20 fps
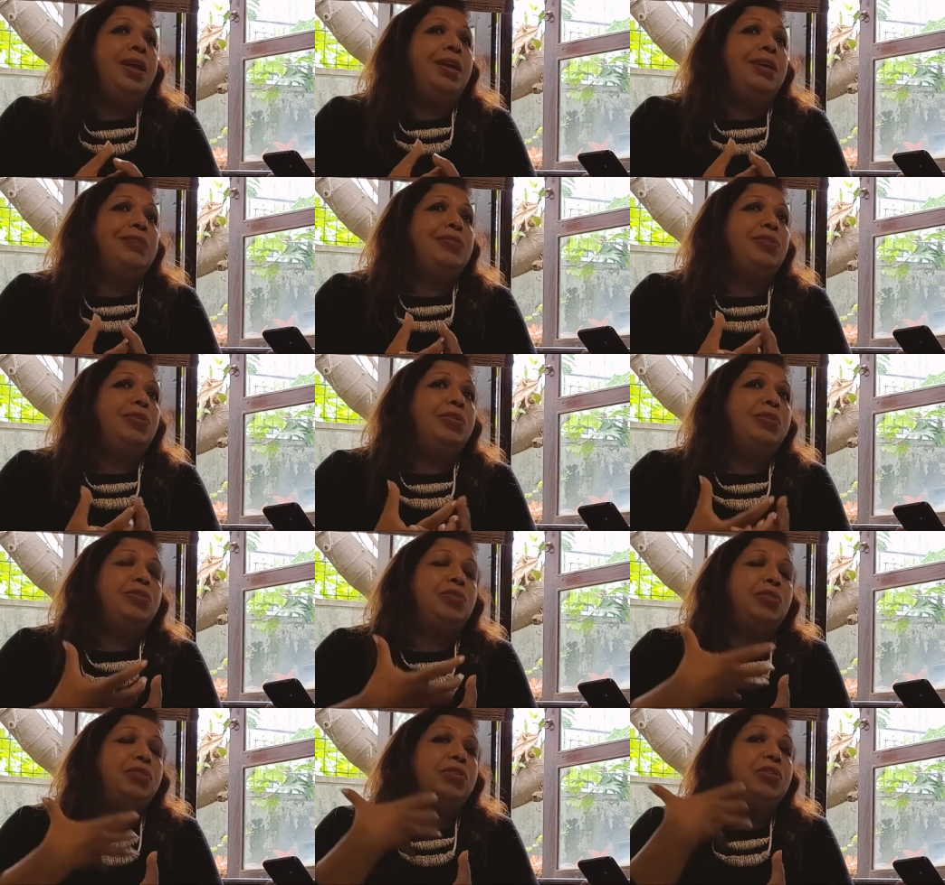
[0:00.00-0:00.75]
So,
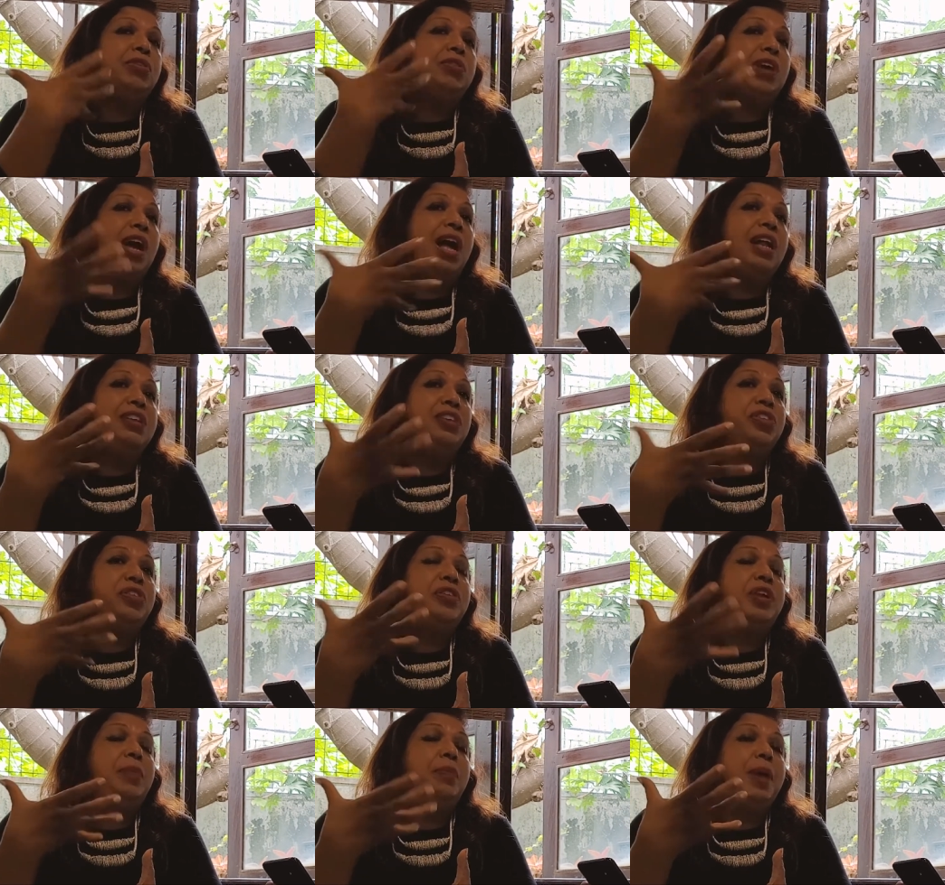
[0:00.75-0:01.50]
so those
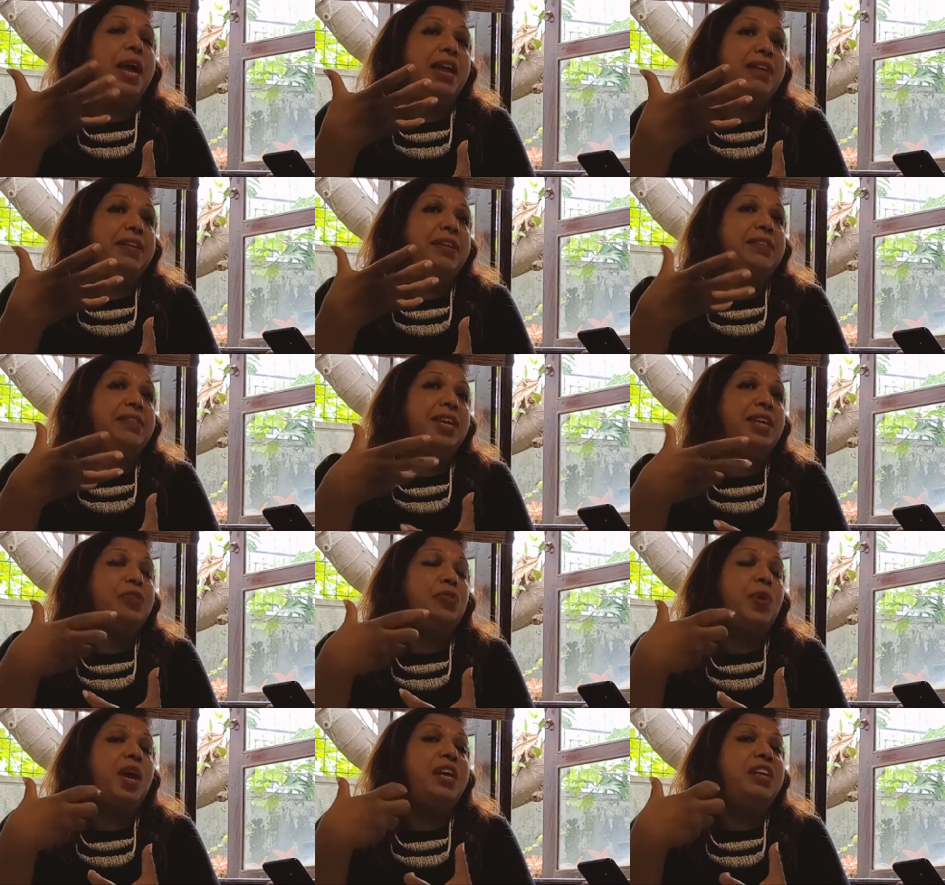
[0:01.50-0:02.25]
cultural barriers,
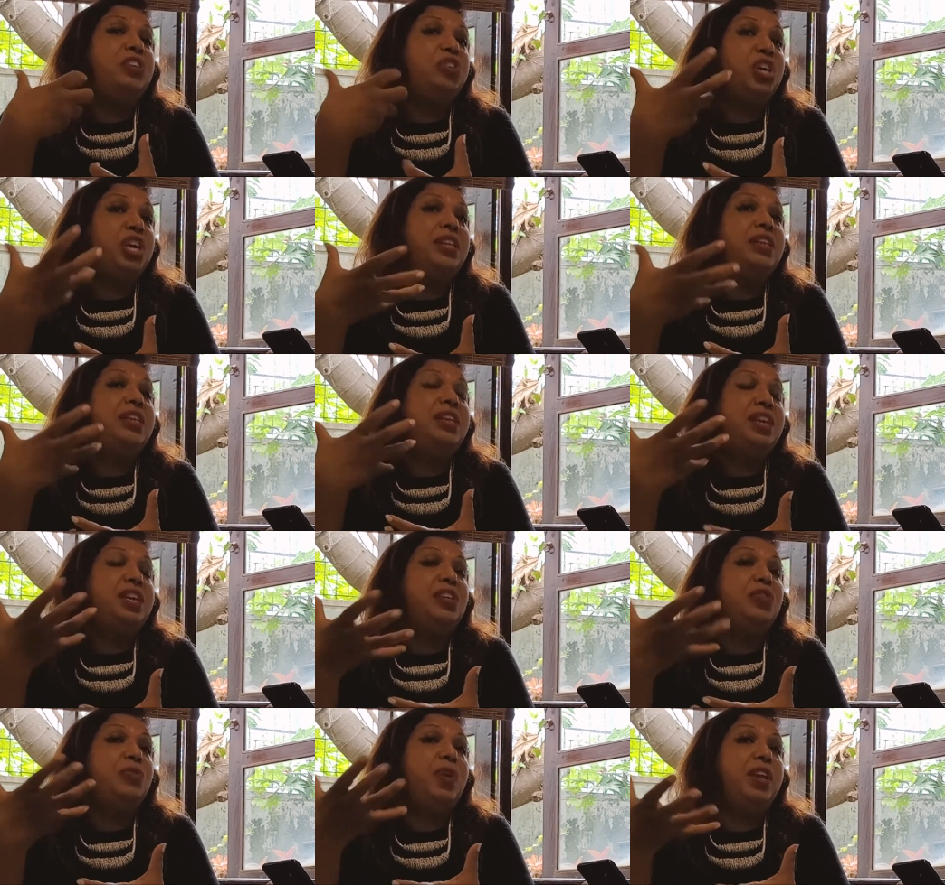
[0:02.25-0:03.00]
that's why gender
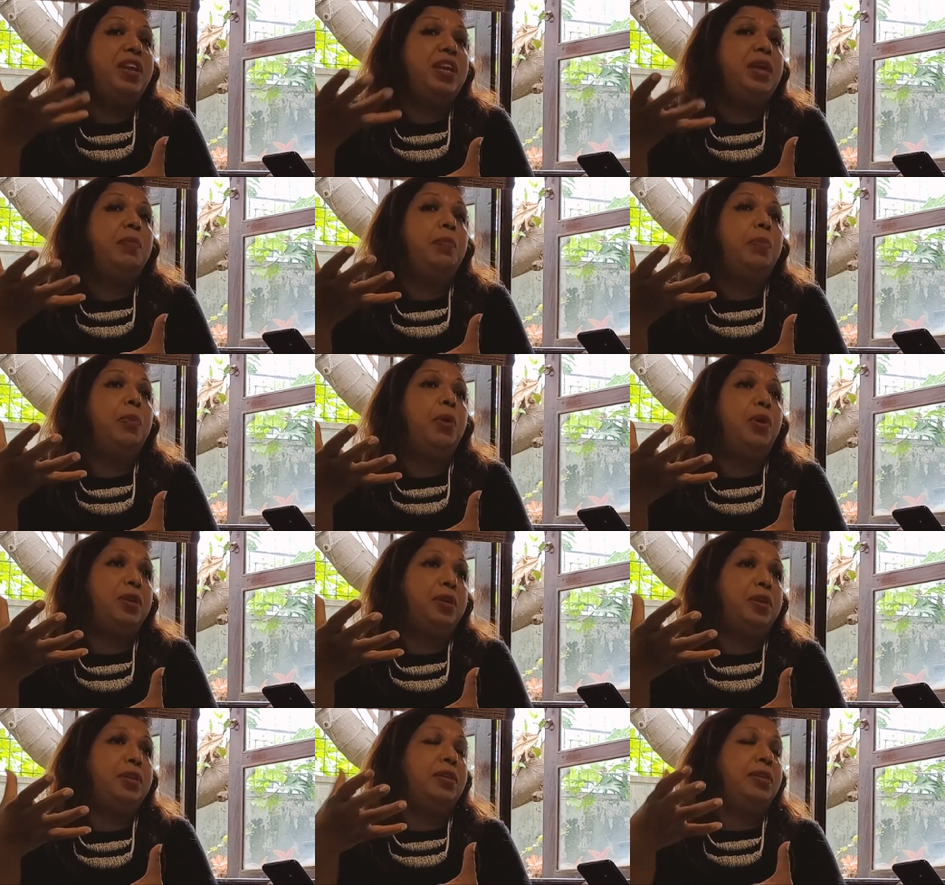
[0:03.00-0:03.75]
is very
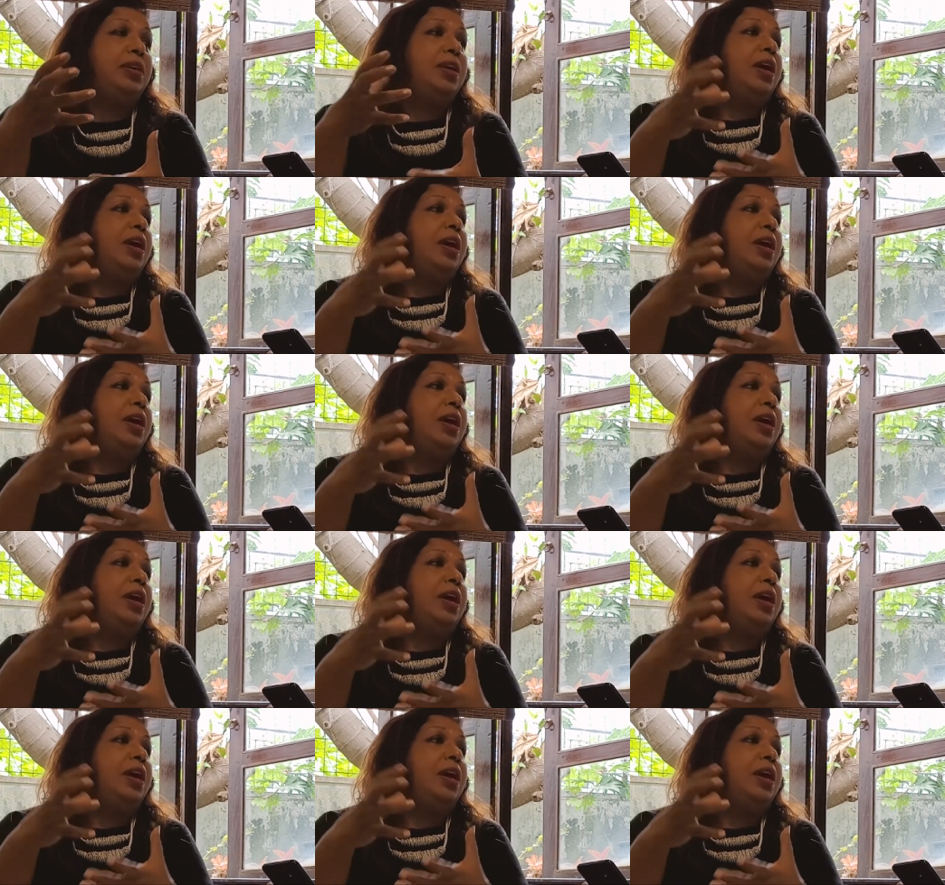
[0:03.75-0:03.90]
important.